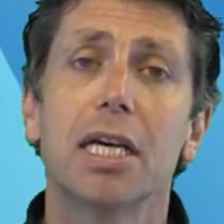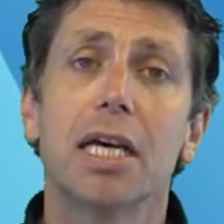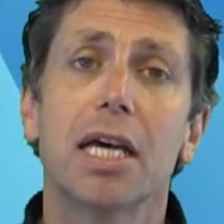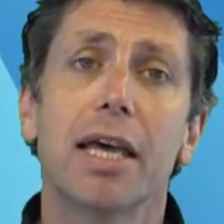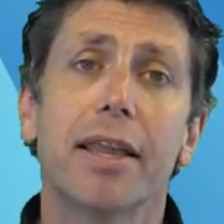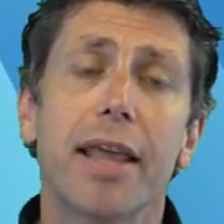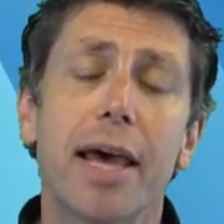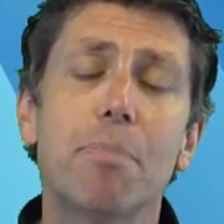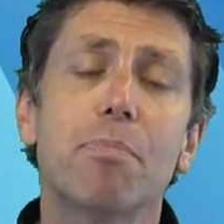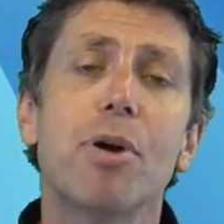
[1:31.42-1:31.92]

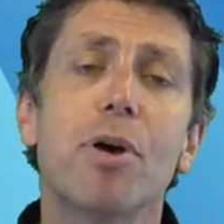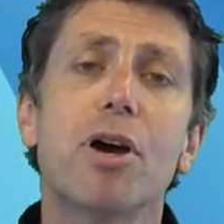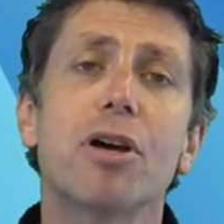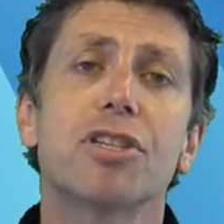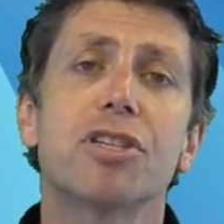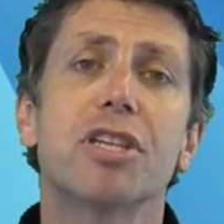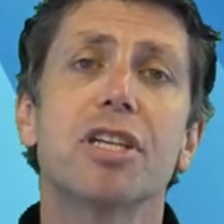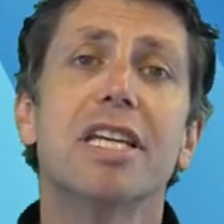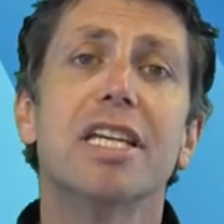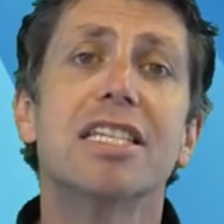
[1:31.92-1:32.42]
And that
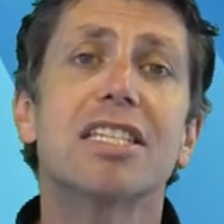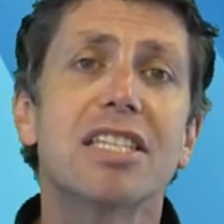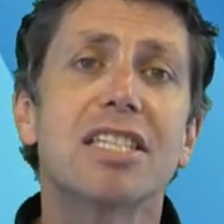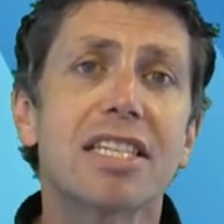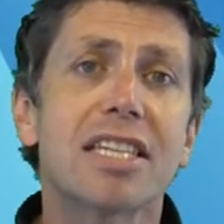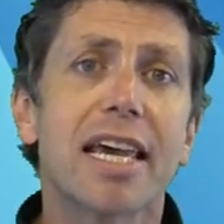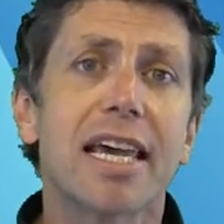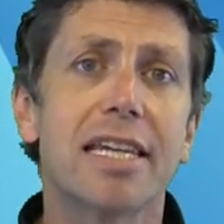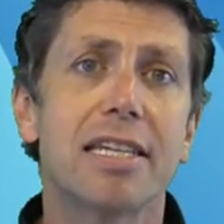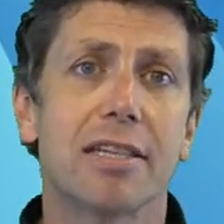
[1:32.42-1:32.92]
person is
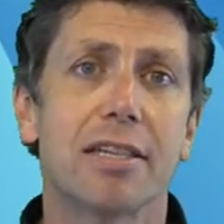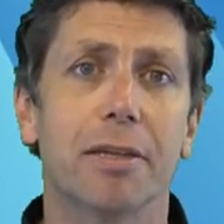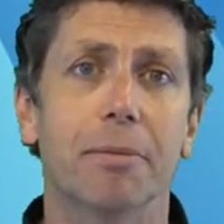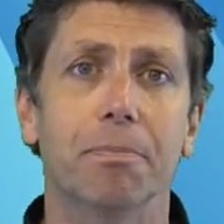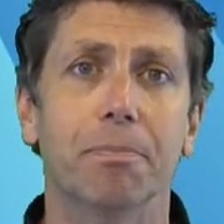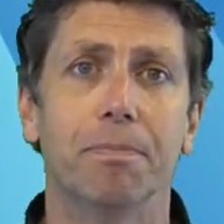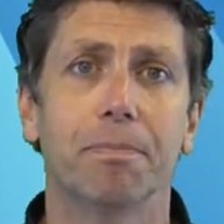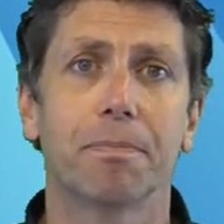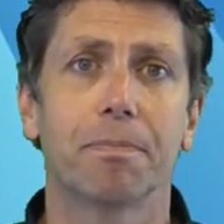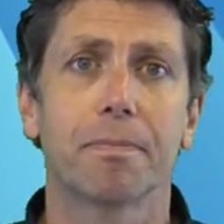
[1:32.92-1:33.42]
Satan.
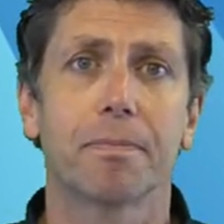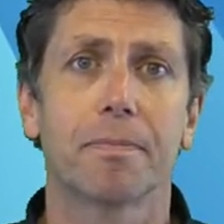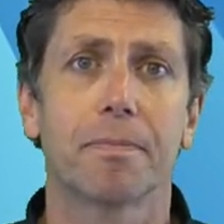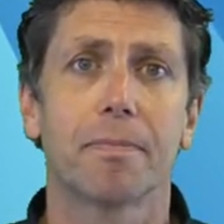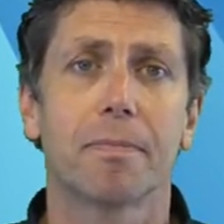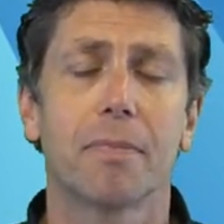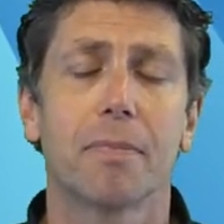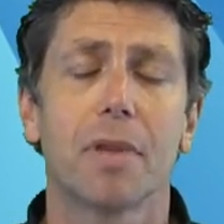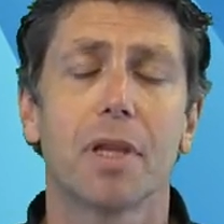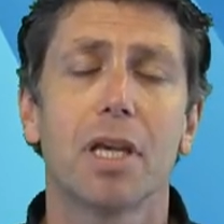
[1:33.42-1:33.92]

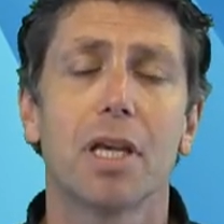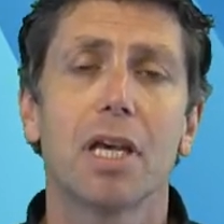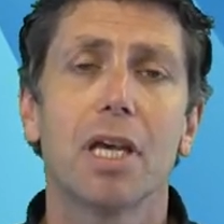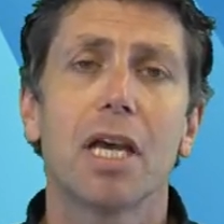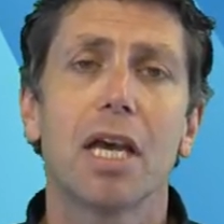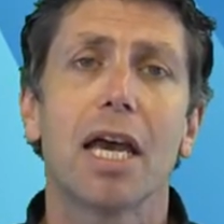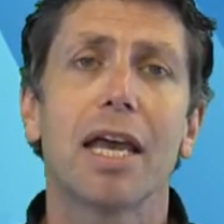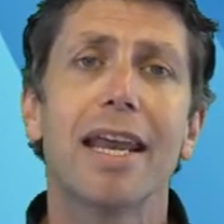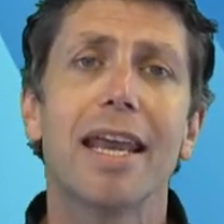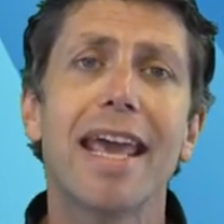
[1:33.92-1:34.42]

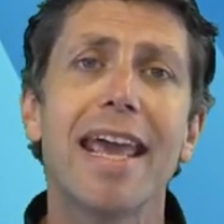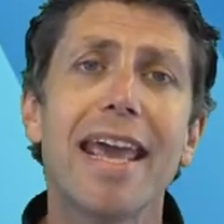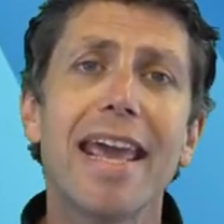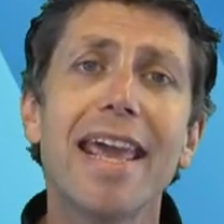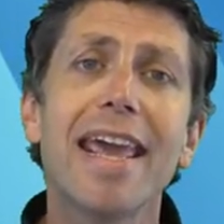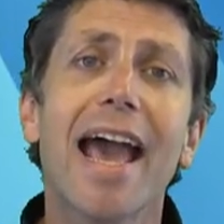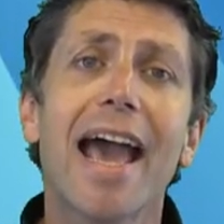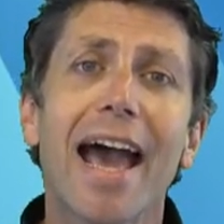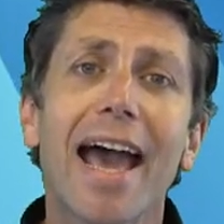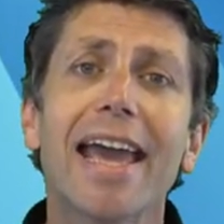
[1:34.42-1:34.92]
And
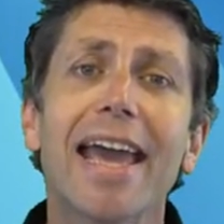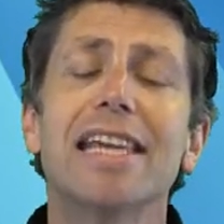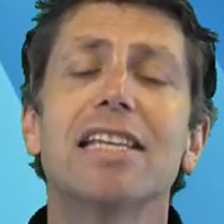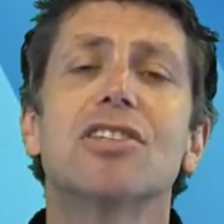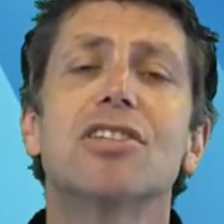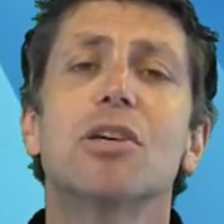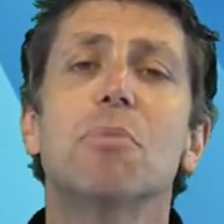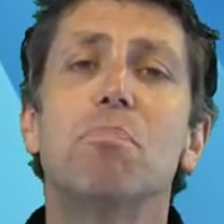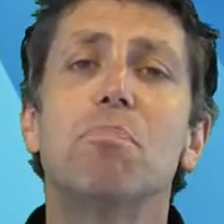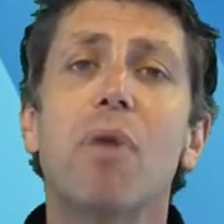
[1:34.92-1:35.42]
he
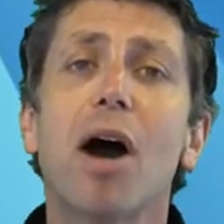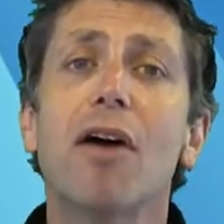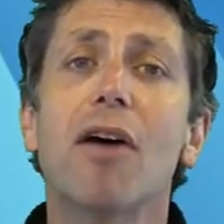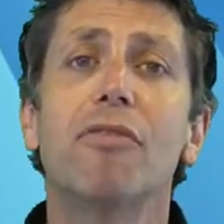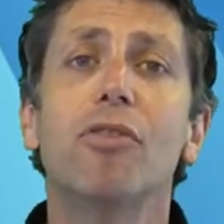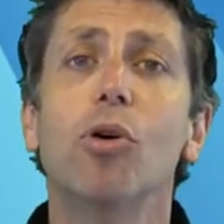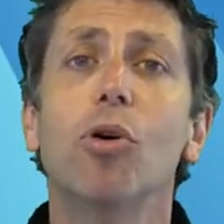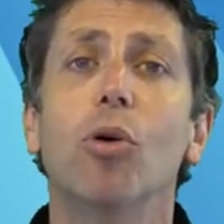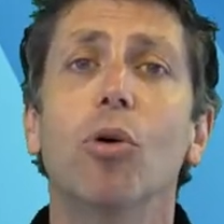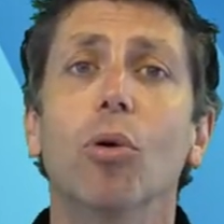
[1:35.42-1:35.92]
hates
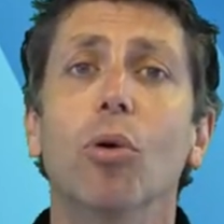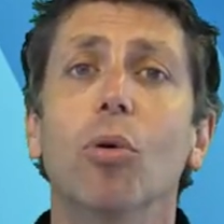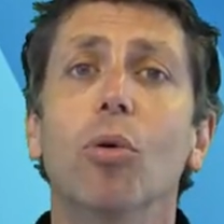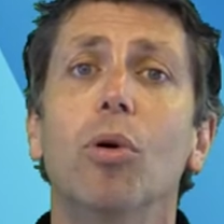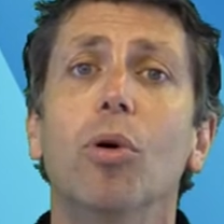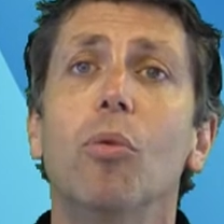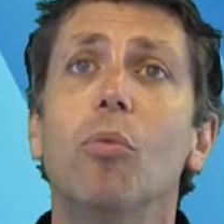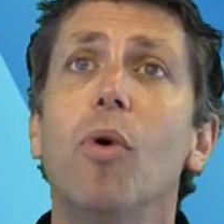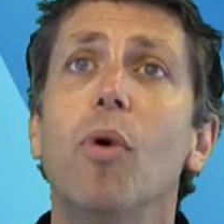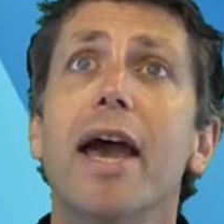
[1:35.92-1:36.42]
above
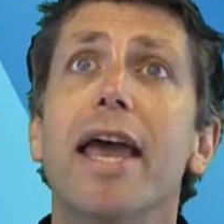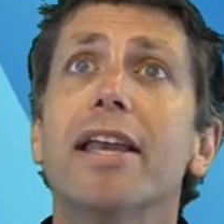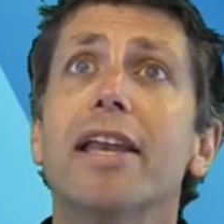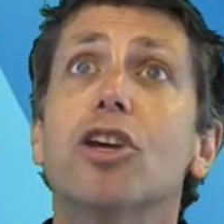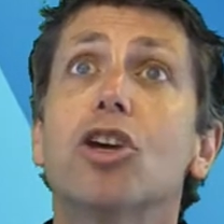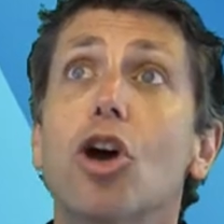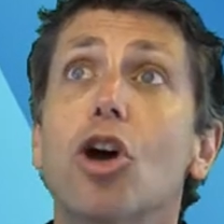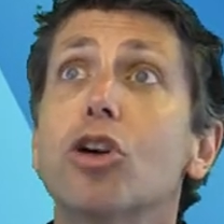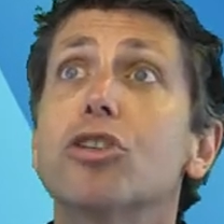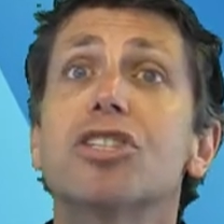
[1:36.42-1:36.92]
all
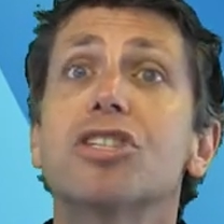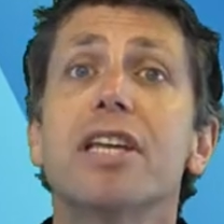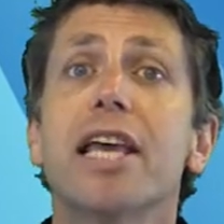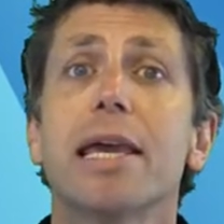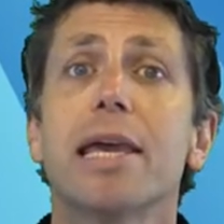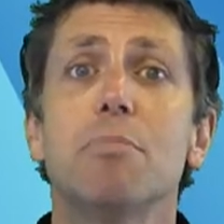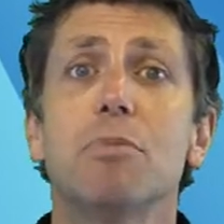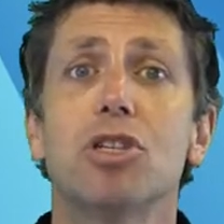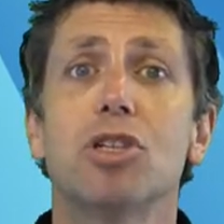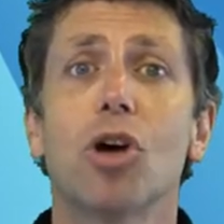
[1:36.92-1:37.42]
when God's
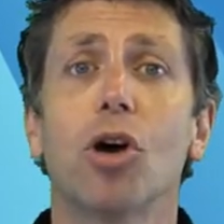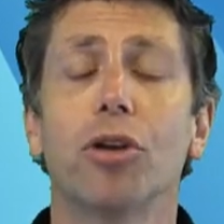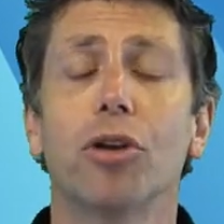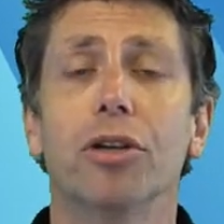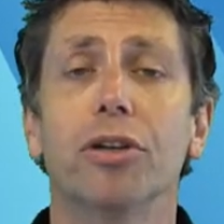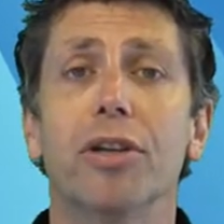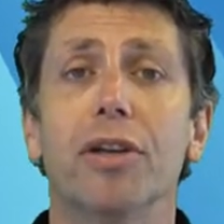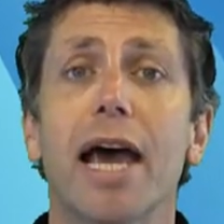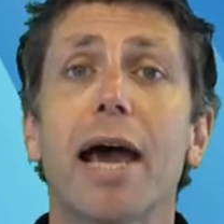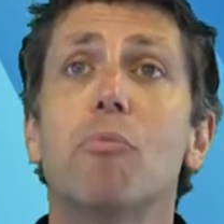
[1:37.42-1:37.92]
name is
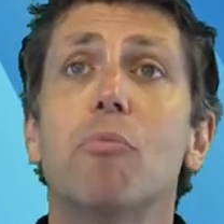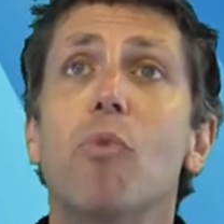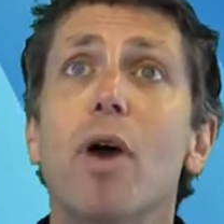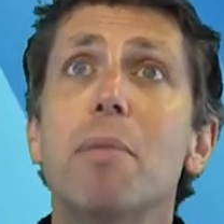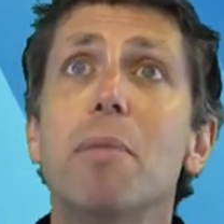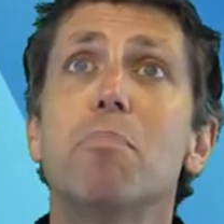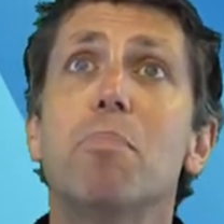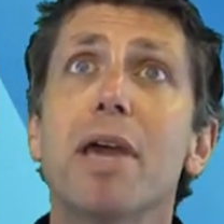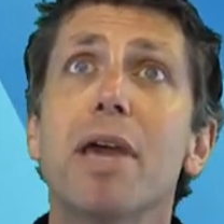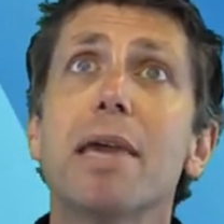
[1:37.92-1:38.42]
honoured and
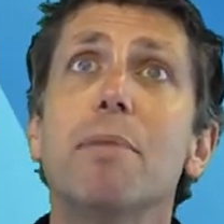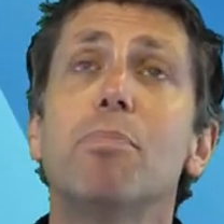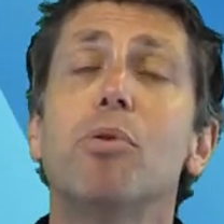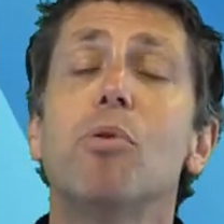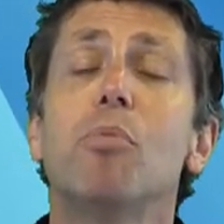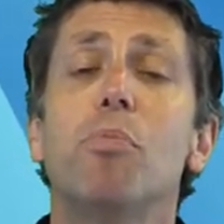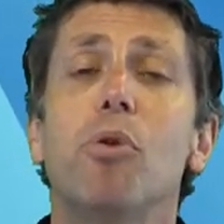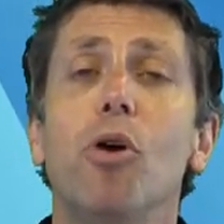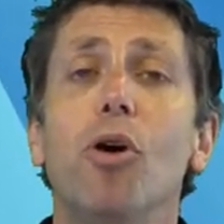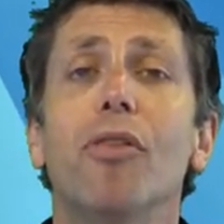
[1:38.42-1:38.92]
when
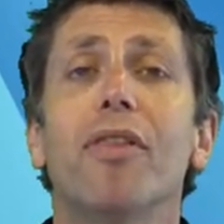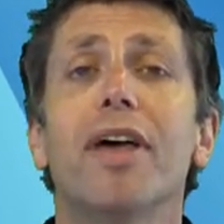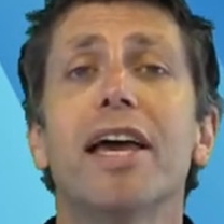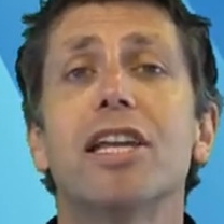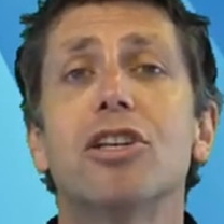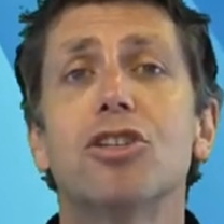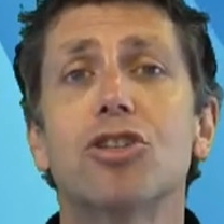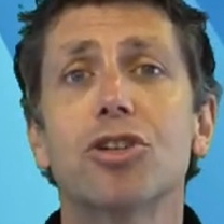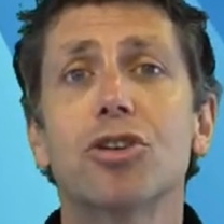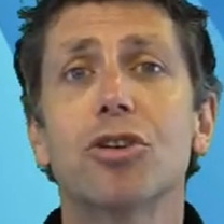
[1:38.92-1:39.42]
people put
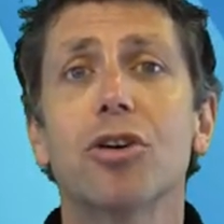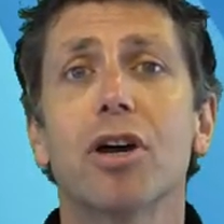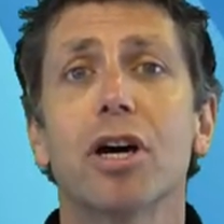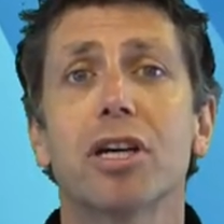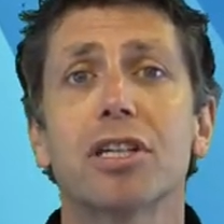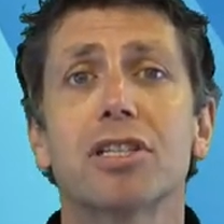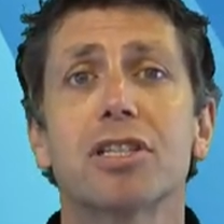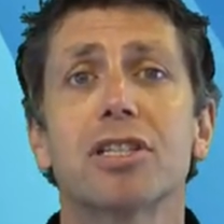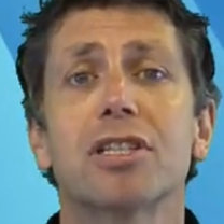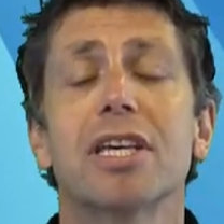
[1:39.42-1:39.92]
their
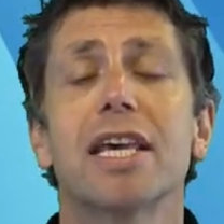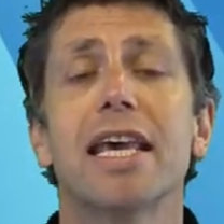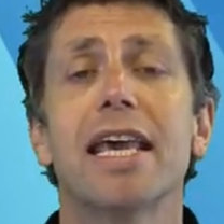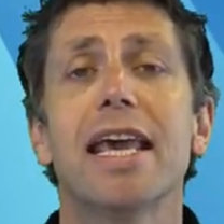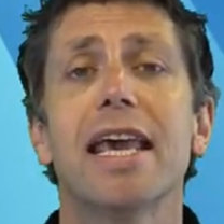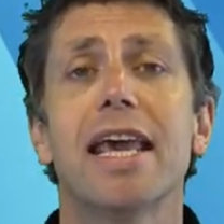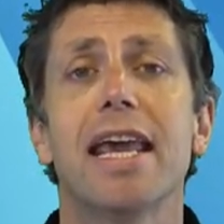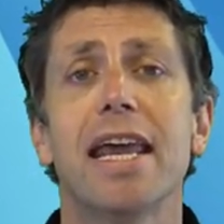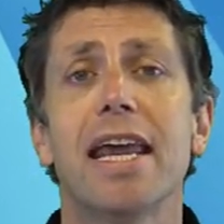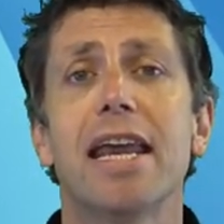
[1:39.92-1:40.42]
trust
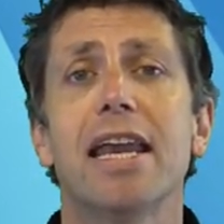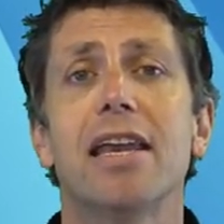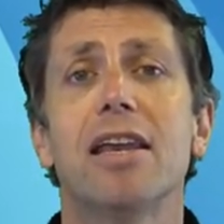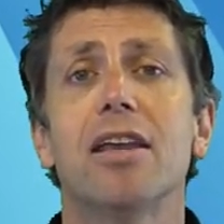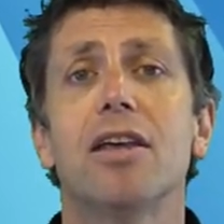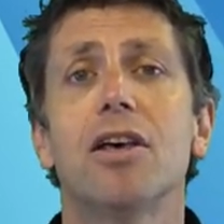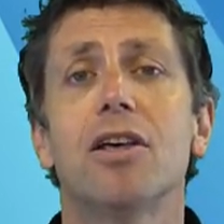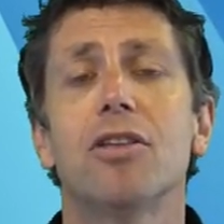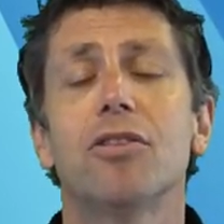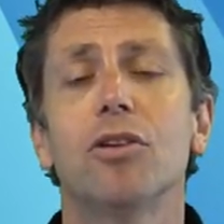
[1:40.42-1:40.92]

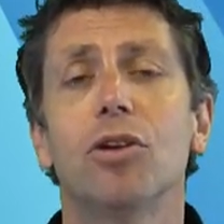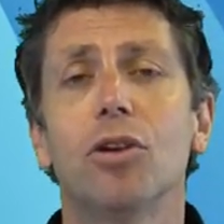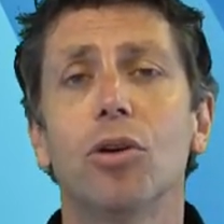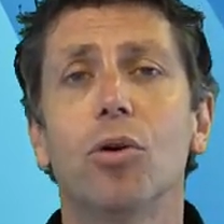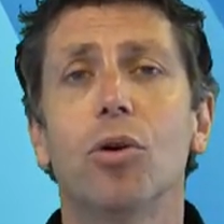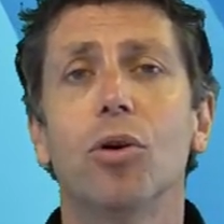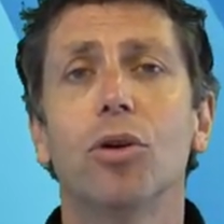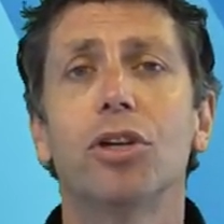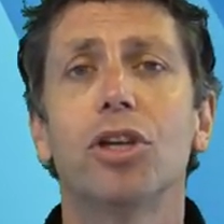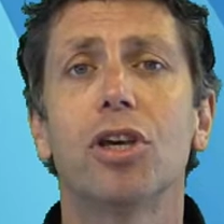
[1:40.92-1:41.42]
in the
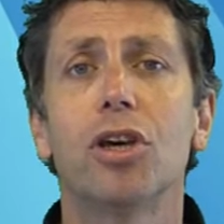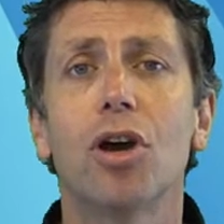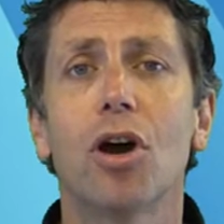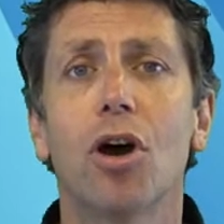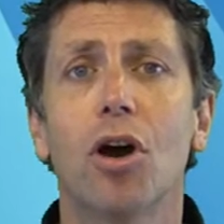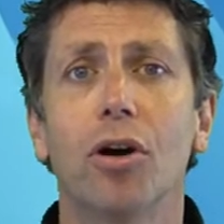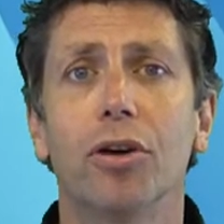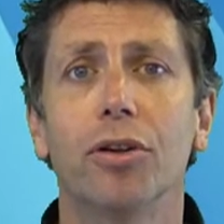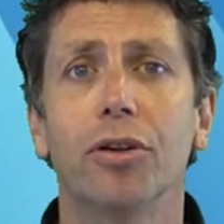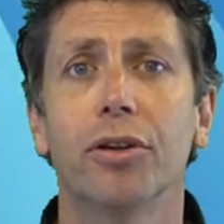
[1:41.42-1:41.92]
Lord
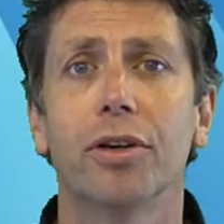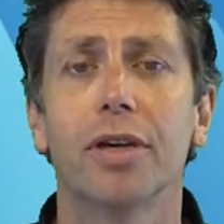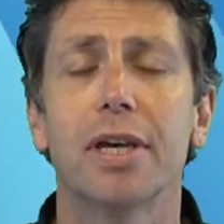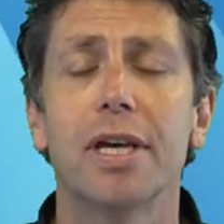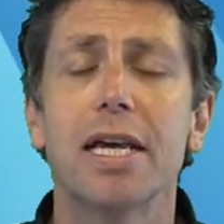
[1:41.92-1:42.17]
God.